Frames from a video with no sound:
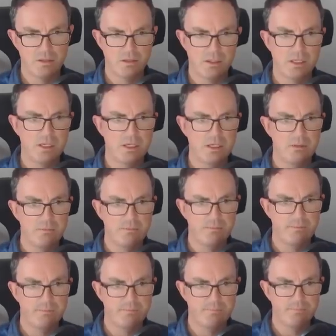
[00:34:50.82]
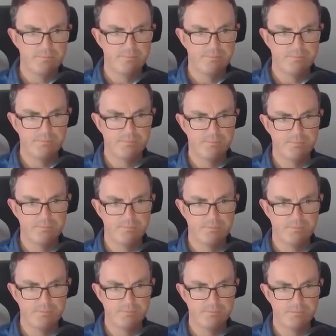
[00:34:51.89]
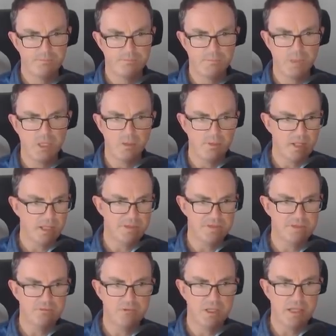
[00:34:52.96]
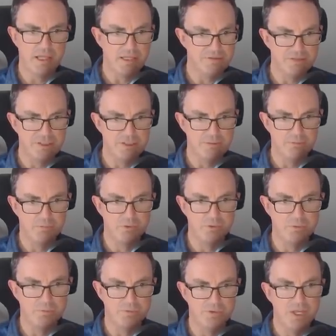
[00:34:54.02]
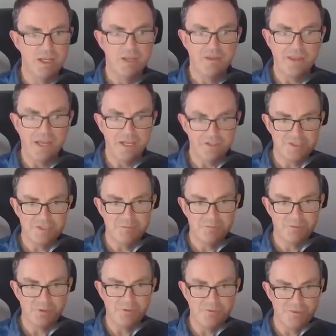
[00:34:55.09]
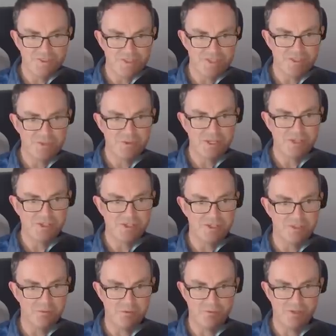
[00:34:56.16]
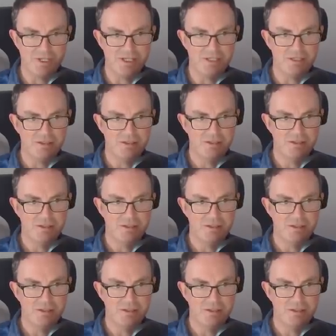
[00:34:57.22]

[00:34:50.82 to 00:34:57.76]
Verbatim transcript: Um, oh, that hasn't that hasn't improved. That hasn't improved the situation, I'm afraid.